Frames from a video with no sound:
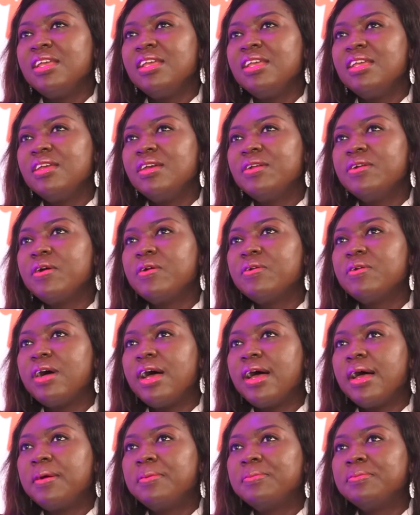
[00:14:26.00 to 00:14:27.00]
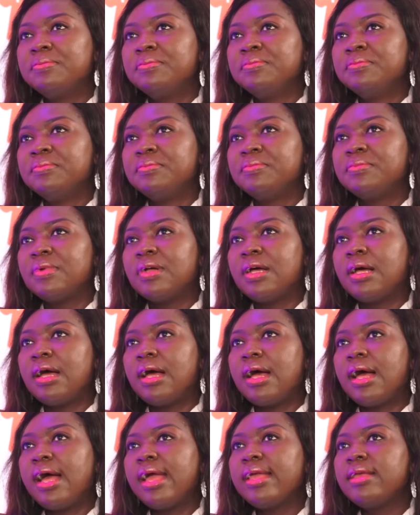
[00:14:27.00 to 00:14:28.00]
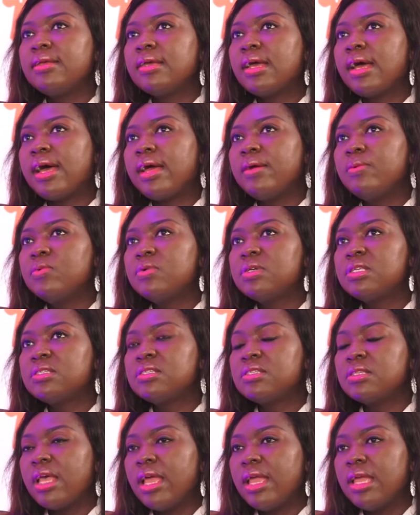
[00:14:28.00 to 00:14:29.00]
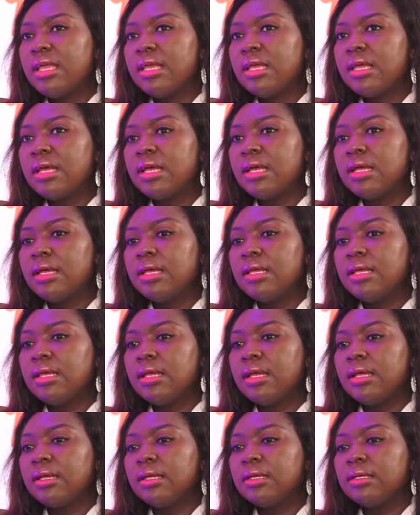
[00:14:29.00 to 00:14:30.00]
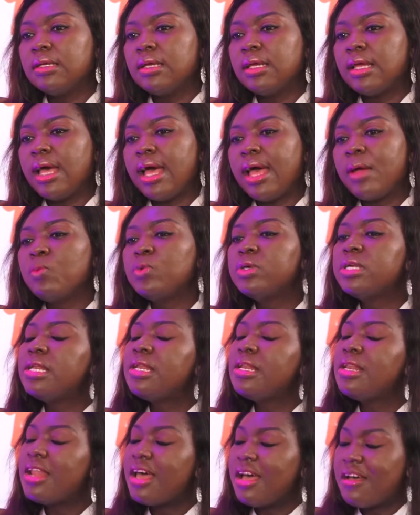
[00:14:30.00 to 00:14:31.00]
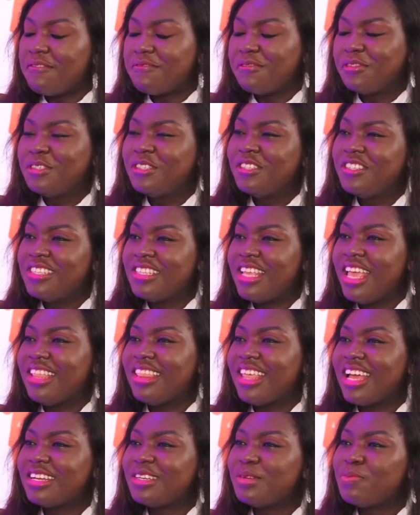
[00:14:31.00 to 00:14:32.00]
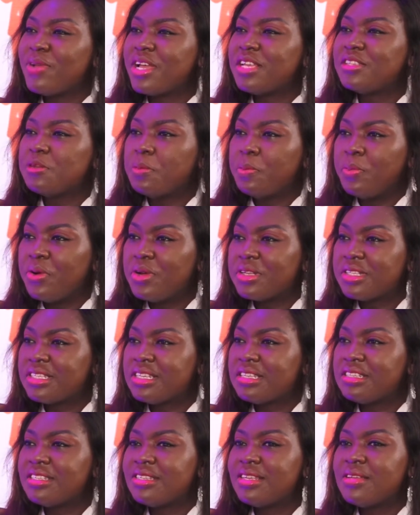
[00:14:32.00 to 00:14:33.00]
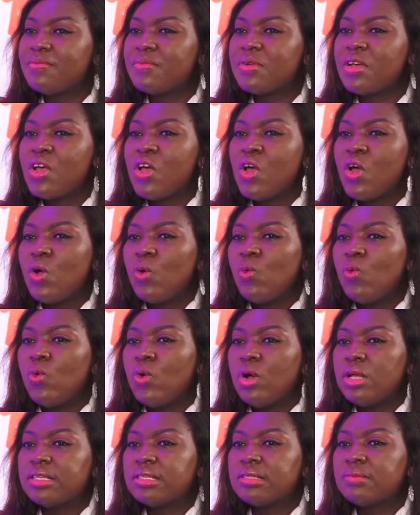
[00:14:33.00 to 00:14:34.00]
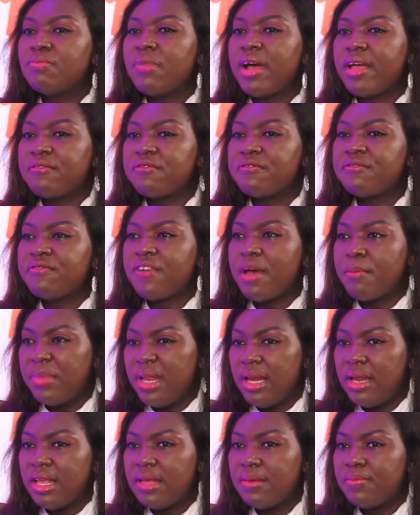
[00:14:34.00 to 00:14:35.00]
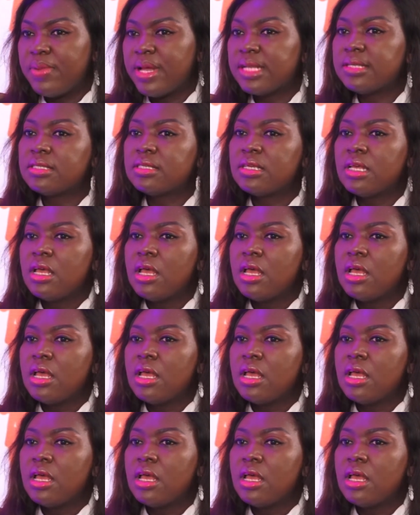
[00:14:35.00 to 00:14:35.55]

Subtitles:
You know, I would say, I would love to say that my support system was my family, but